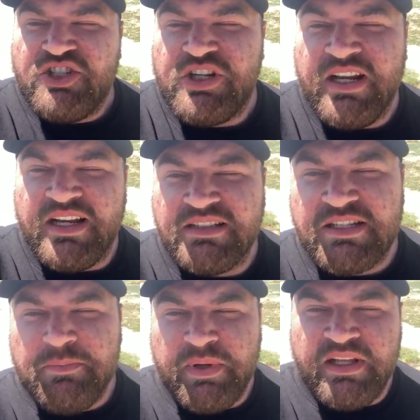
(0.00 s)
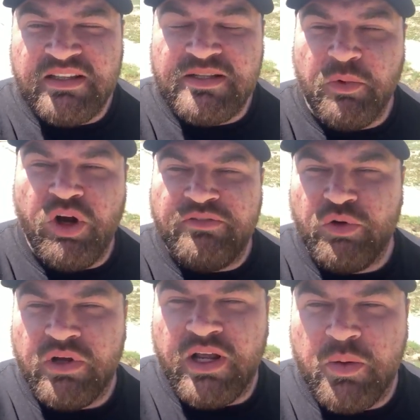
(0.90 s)
She is competing
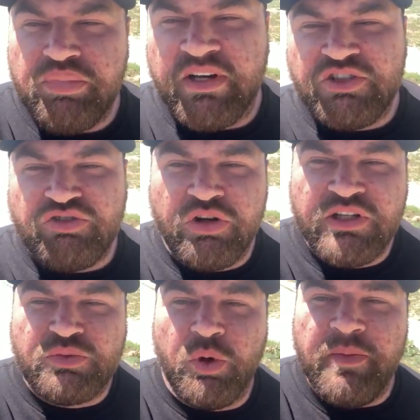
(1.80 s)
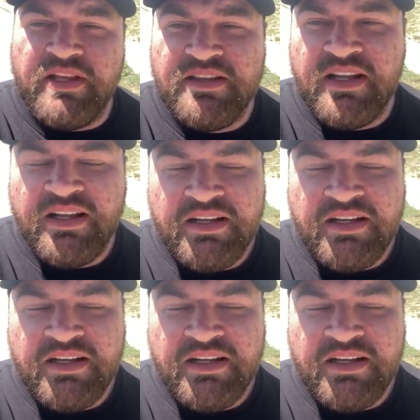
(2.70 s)
tomorrow at Britain's Strongest Woman.